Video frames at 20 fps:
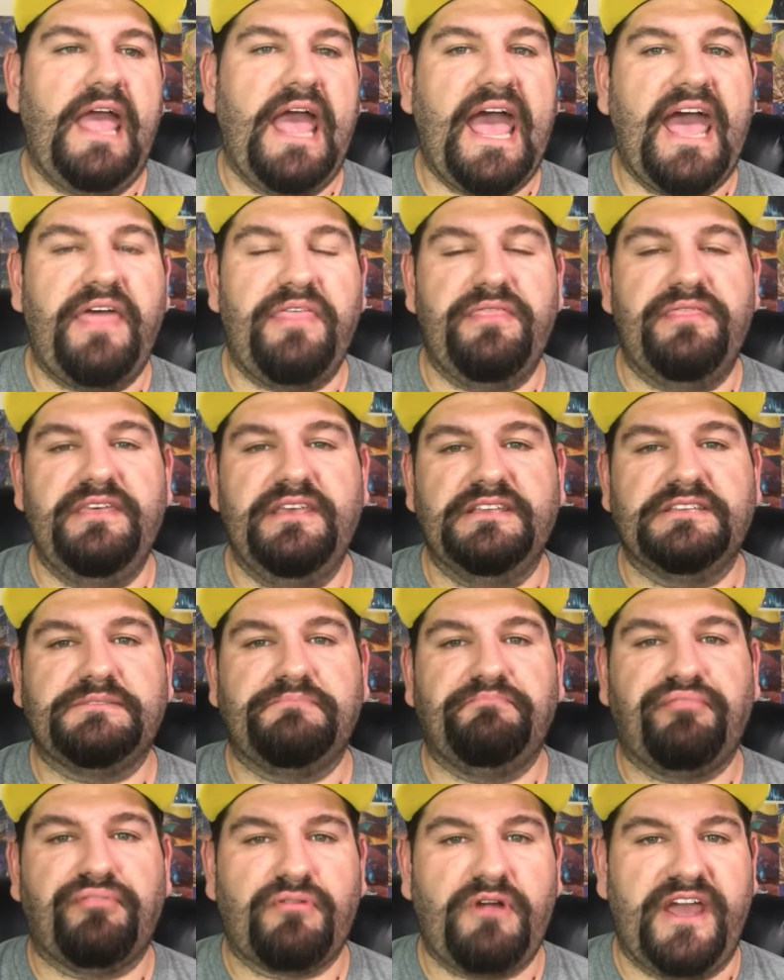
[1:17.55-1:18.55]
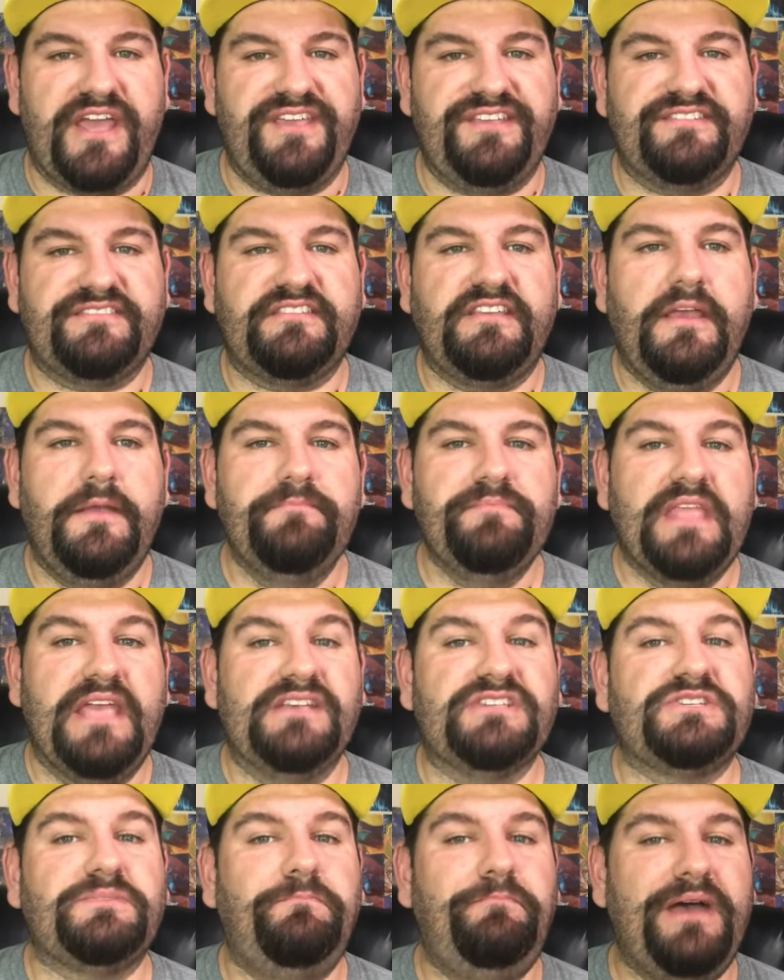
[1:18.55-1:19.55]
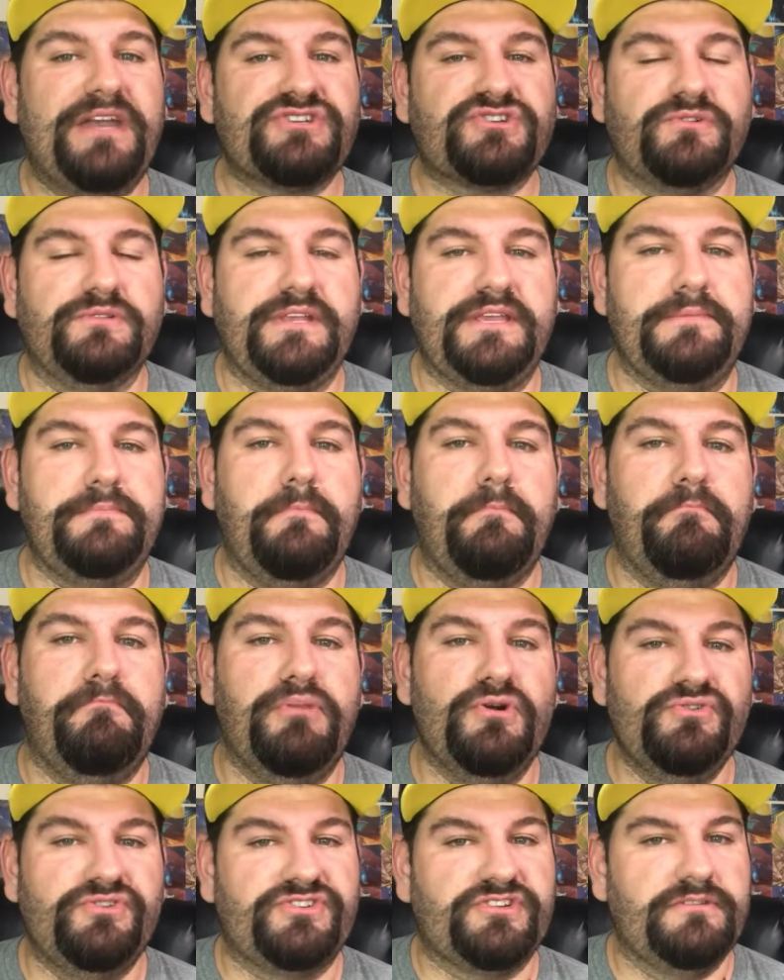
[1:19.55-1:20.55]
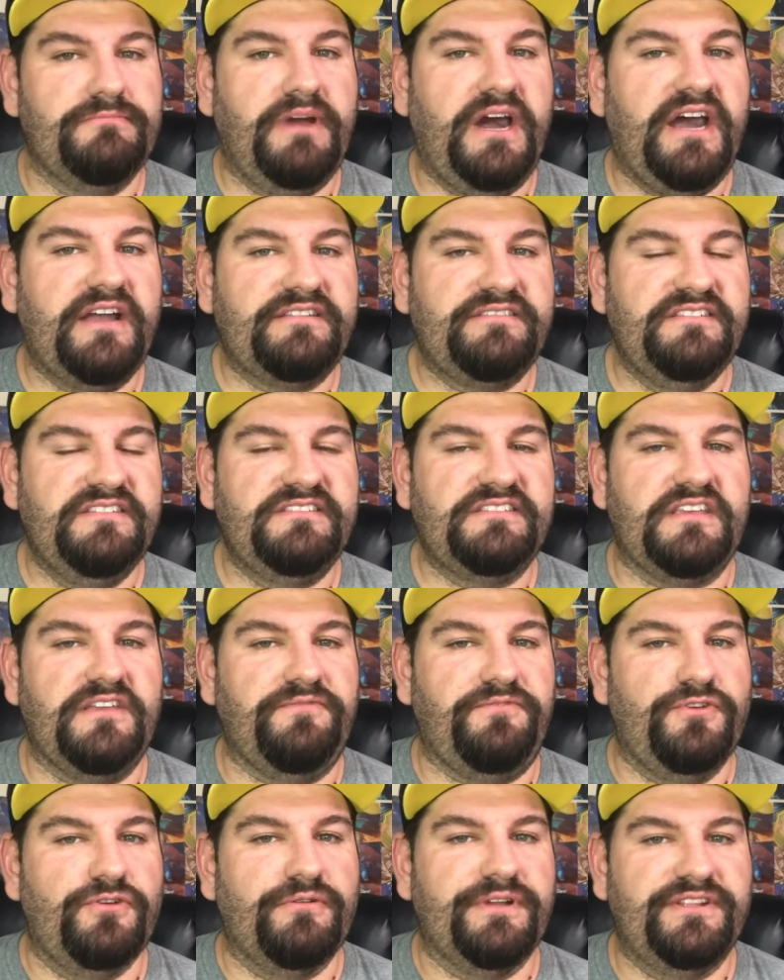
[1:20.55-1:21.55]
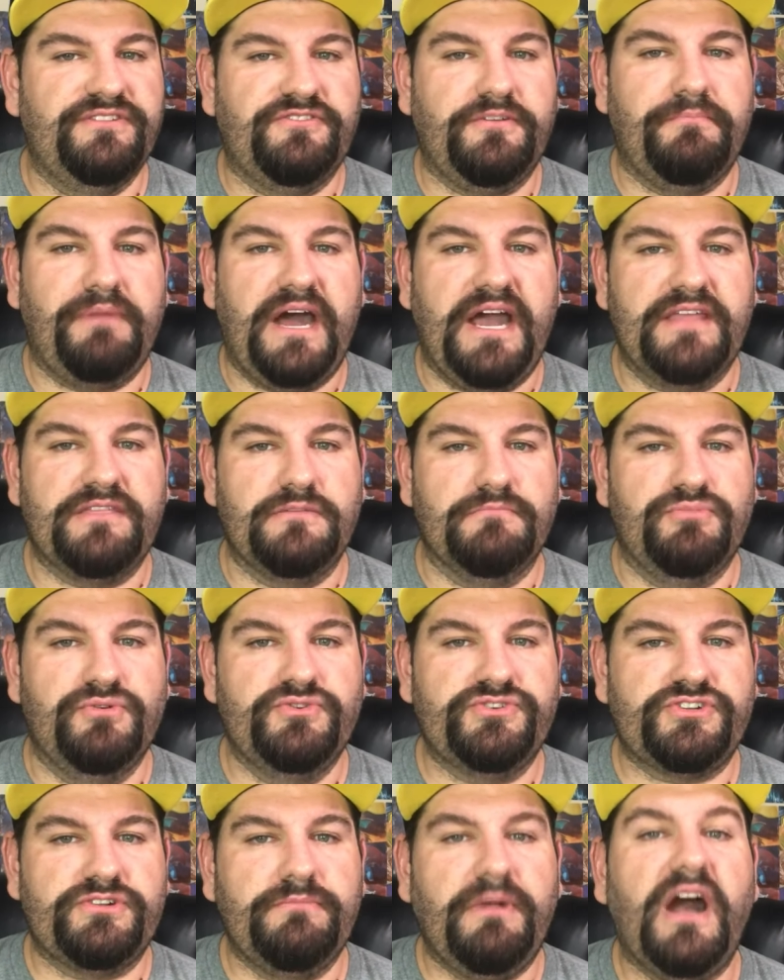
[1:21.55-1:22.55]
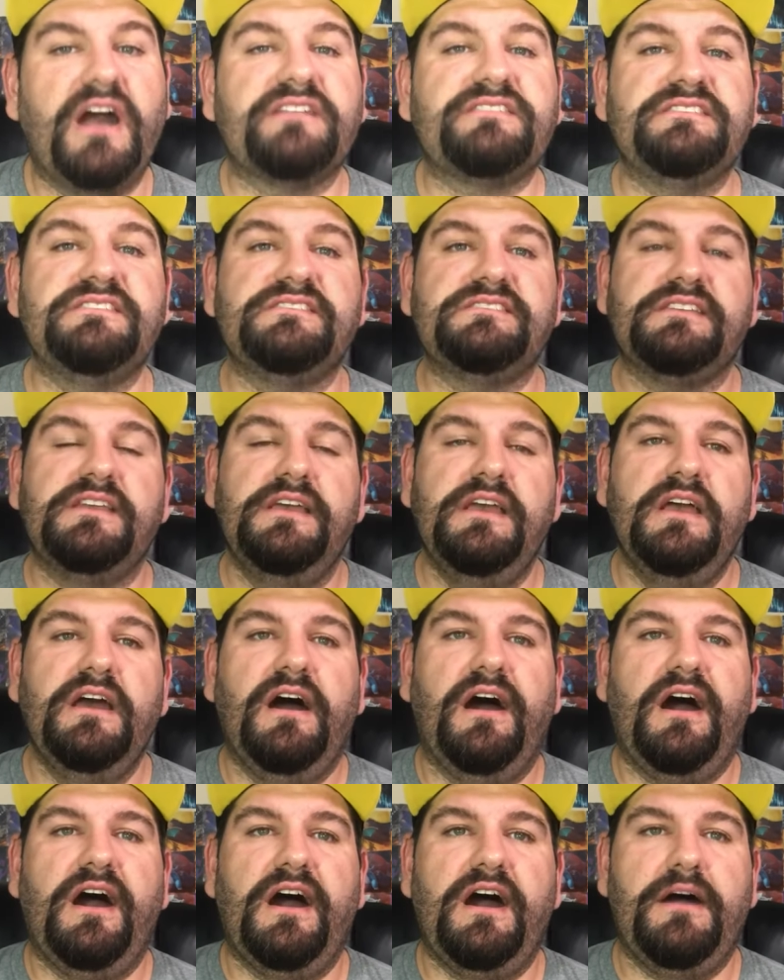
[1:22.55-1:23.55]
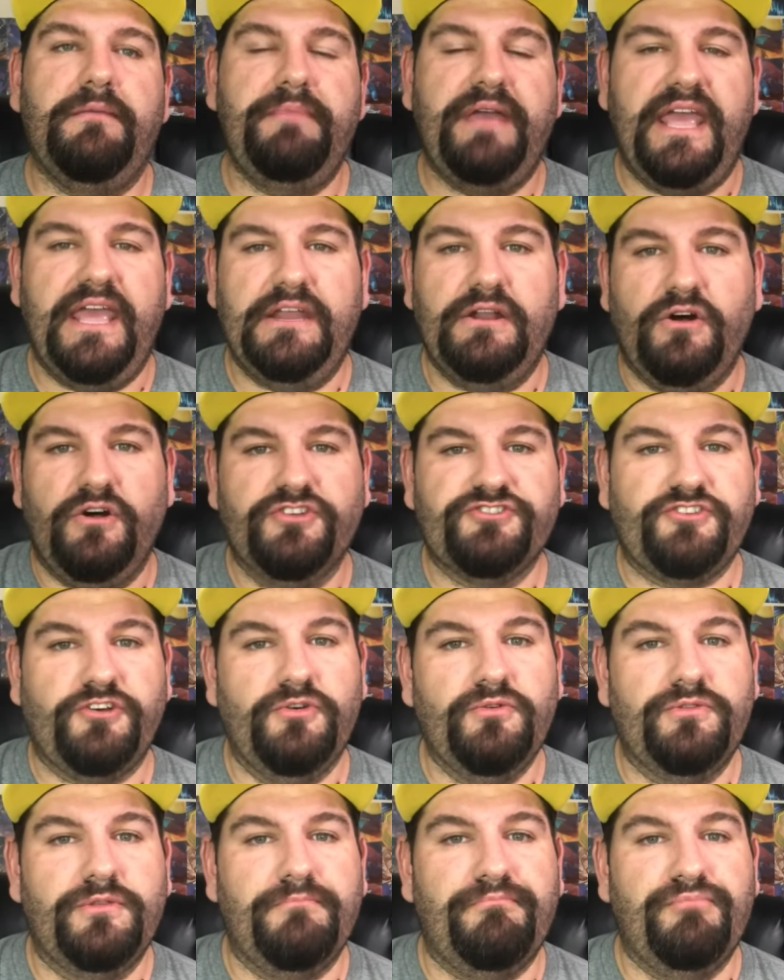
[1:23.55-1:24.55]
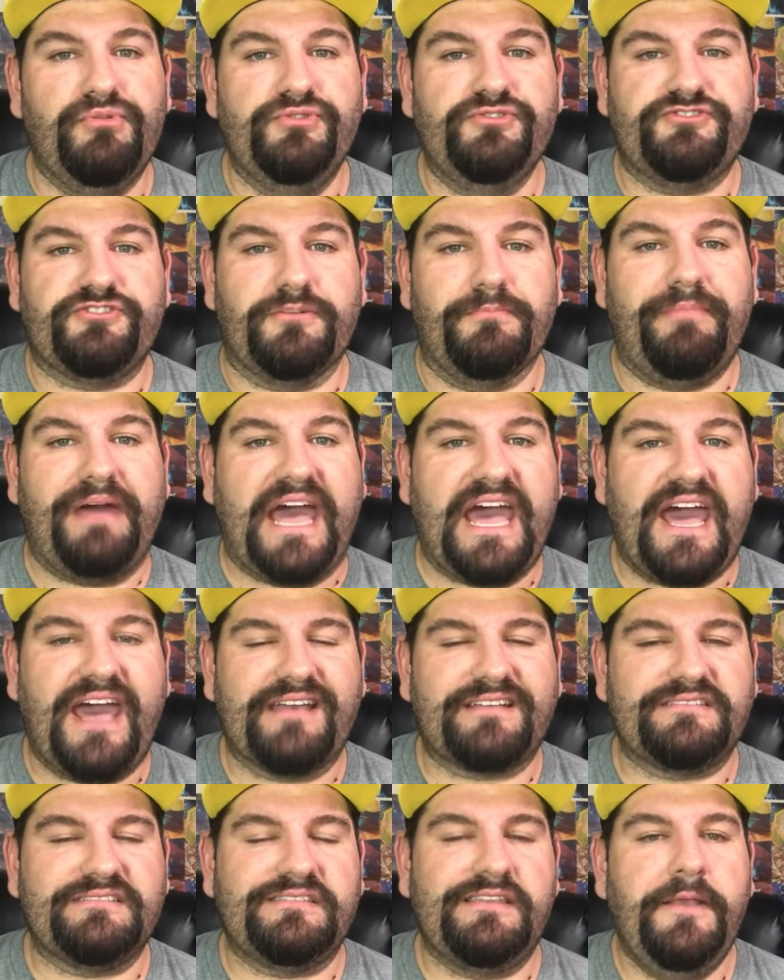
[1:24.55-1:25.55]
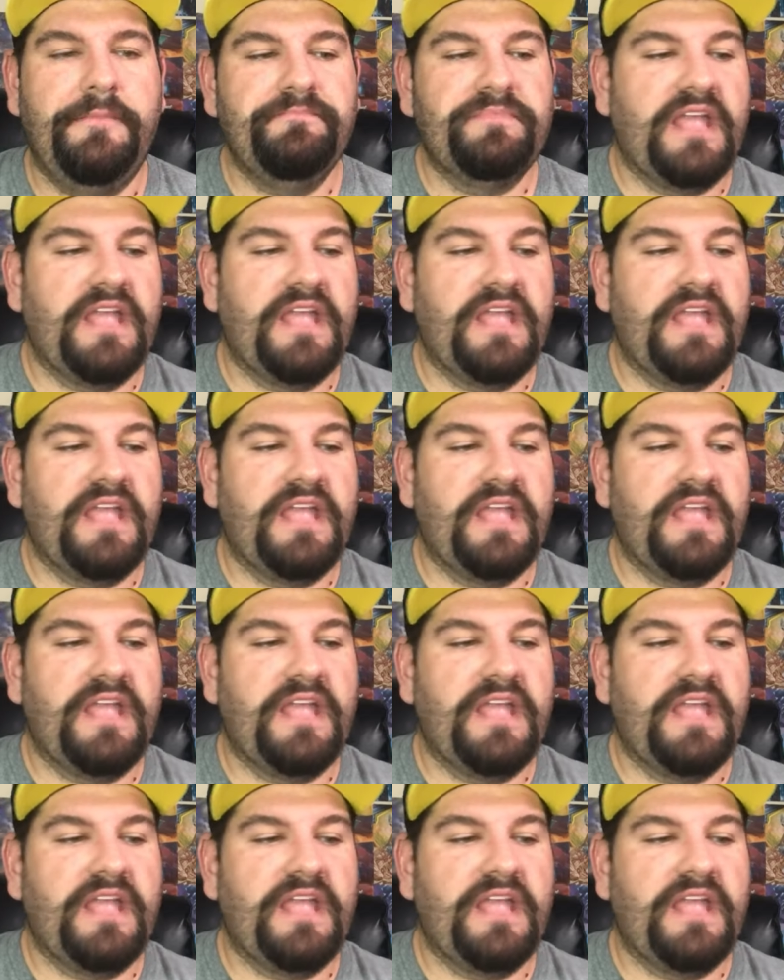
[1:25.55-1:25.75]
at this price, especially booster boxes, if you're into buying the booster boxes and also the booster packs.